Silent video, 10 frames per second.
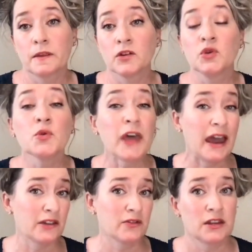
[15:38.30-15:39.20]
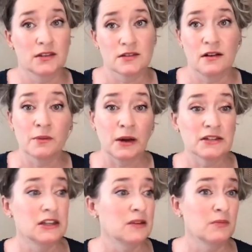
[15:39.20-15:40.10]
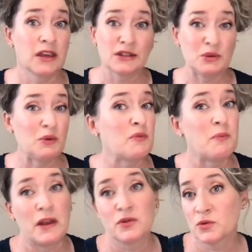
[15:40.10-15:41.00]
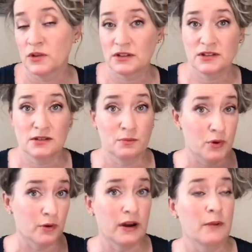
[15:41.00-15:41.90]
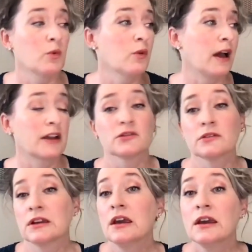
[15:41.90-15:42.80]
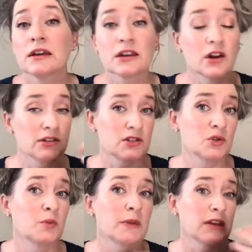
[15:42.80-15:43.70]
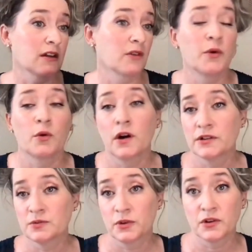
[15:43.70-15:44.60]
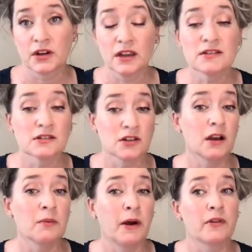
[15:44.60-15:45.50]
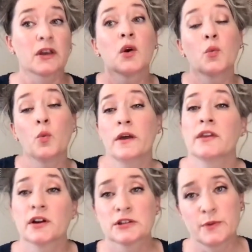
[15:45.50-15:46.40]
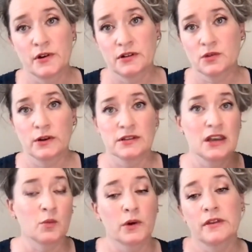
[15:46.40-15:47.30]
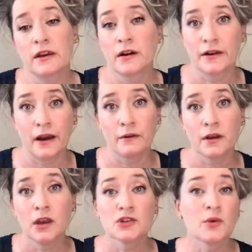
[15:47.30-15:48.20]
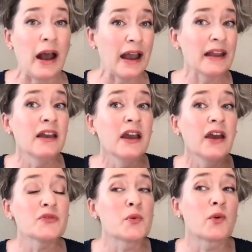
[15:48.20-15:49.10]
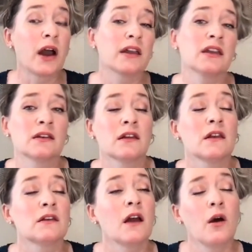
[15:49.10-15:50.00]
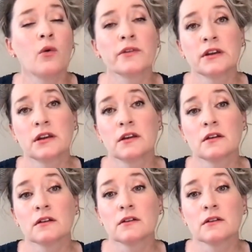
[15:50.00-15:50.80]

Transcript: youth advocates on my team, kids who have been through this program, who will actually get on Zoom and get on phone calls with your kids and talk about like what their experience was and where they are now. So I have brought in not only,